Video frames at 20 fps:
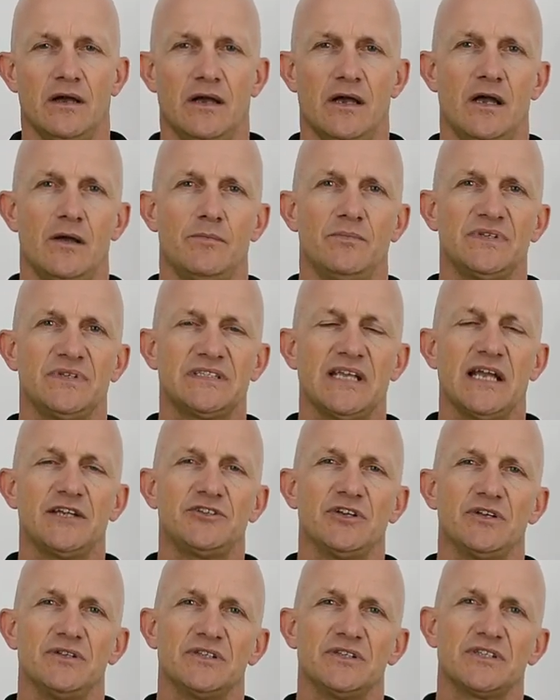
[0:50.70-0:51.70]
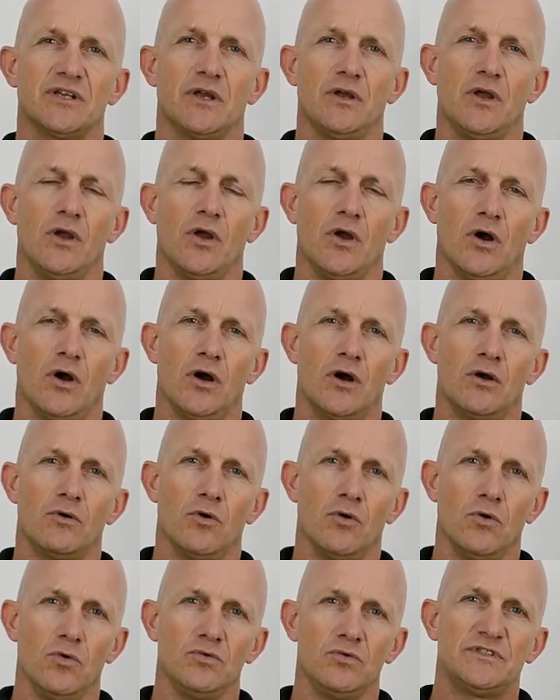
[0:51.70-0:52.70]
sessions, are
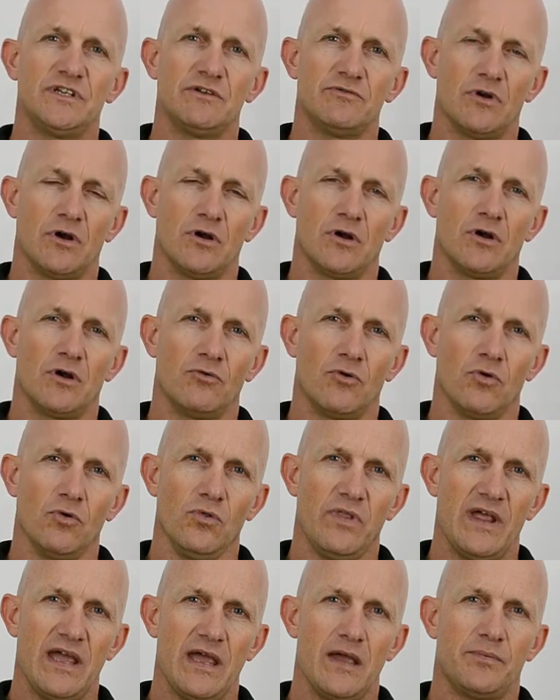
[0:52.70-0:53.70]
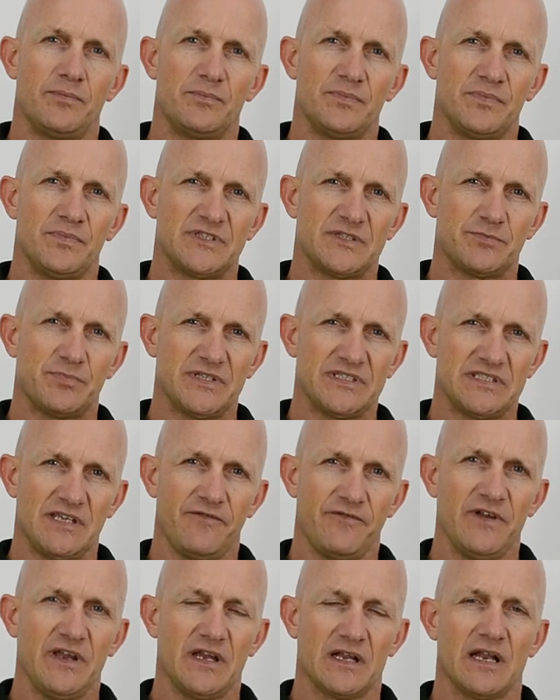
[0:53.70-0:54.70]
all there
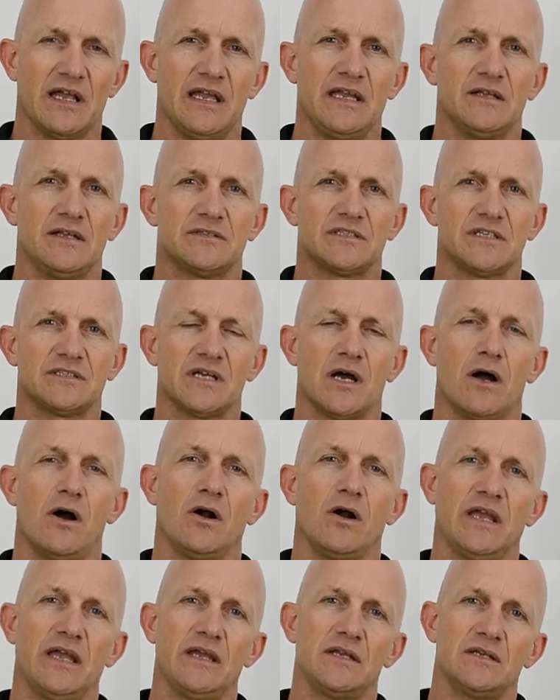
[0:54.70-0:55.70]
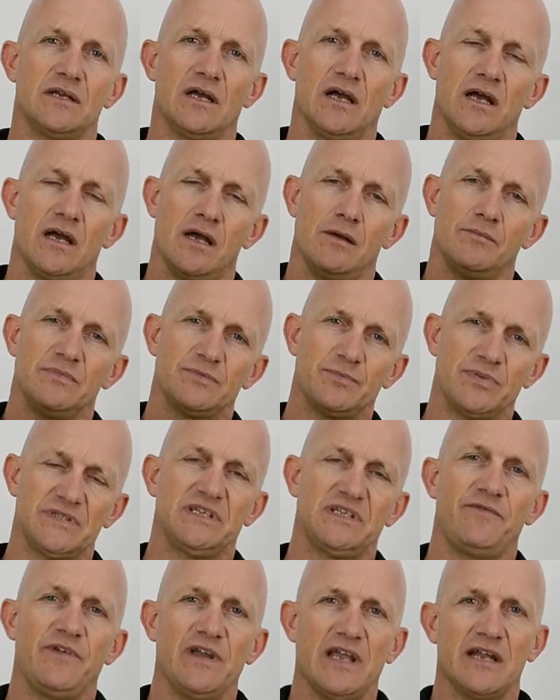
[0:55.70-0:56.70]
specifically to target
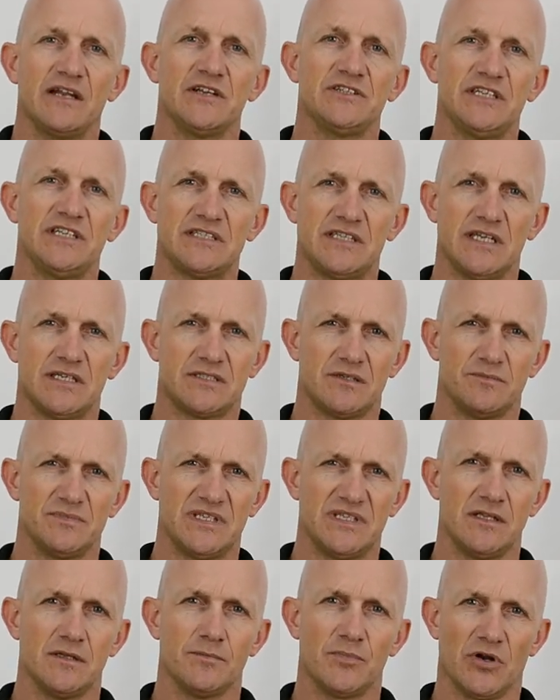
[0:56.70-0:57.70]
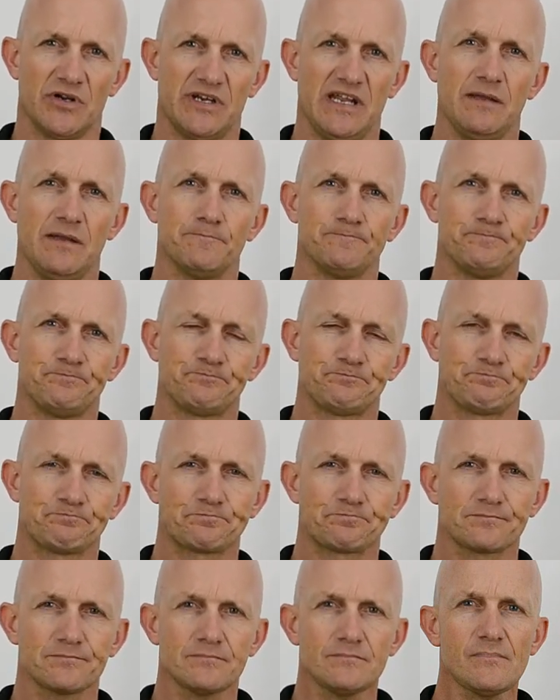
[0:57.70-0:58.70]
specific energy systems in the body.
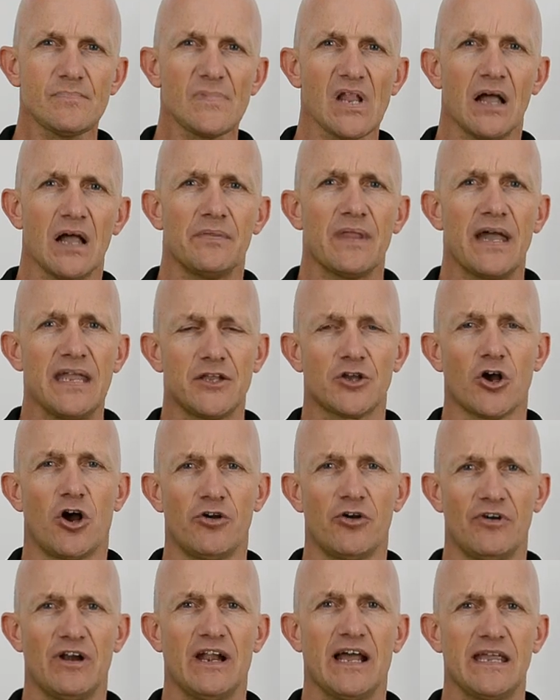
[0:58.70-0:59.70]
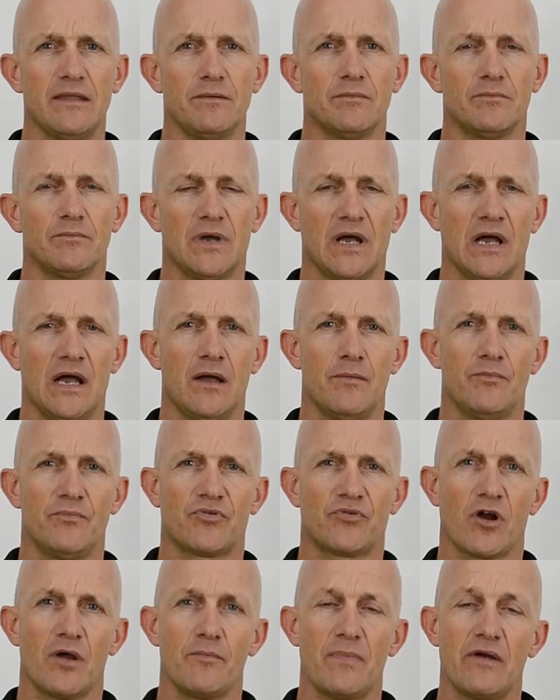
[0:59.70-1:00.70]
And they correlate
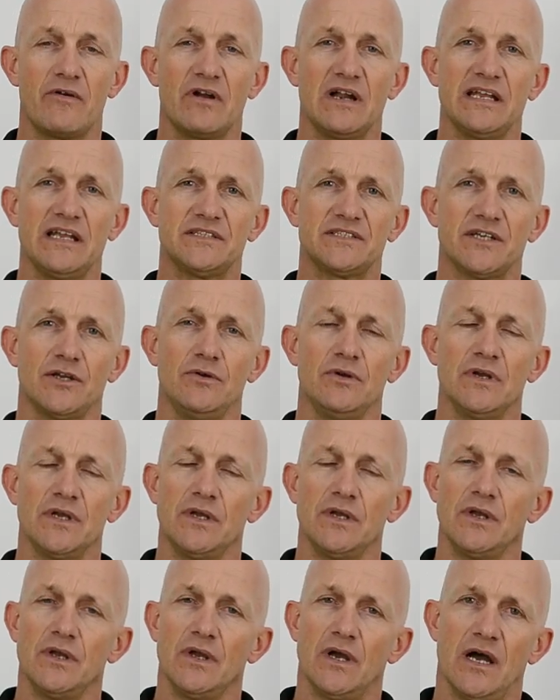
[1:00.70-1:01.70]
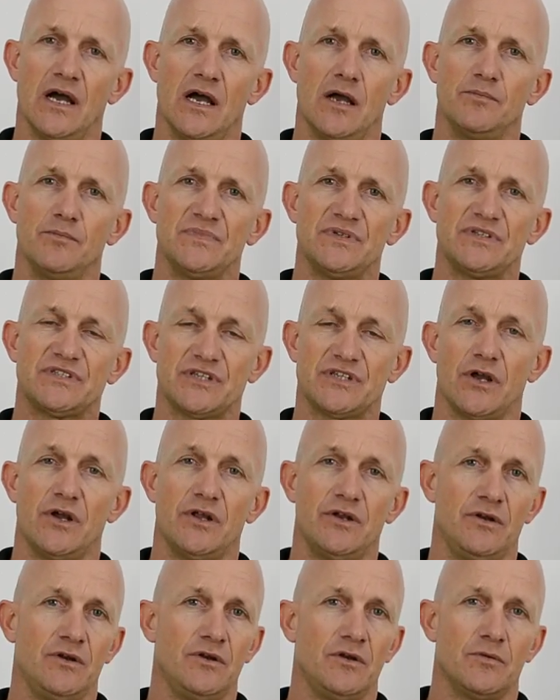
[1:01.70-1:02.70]
primarily to
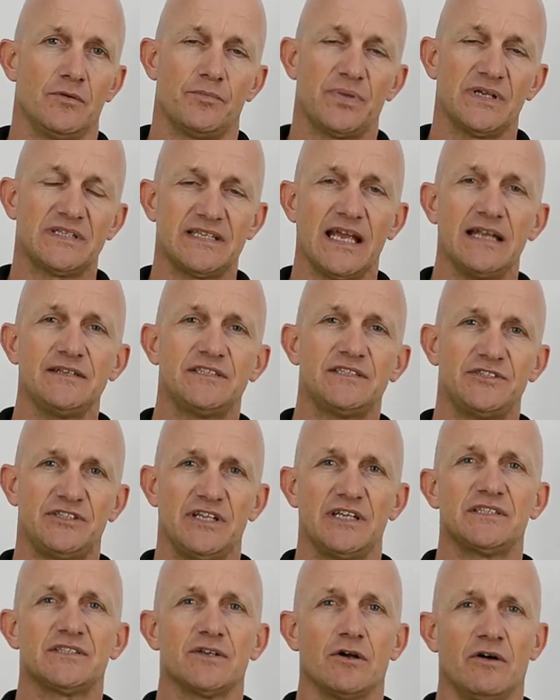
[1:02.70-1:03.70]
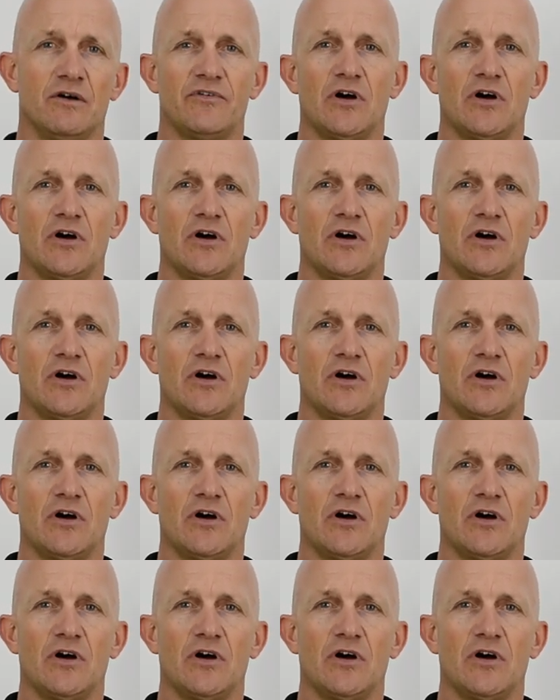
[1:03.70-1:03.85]
certain percentages of our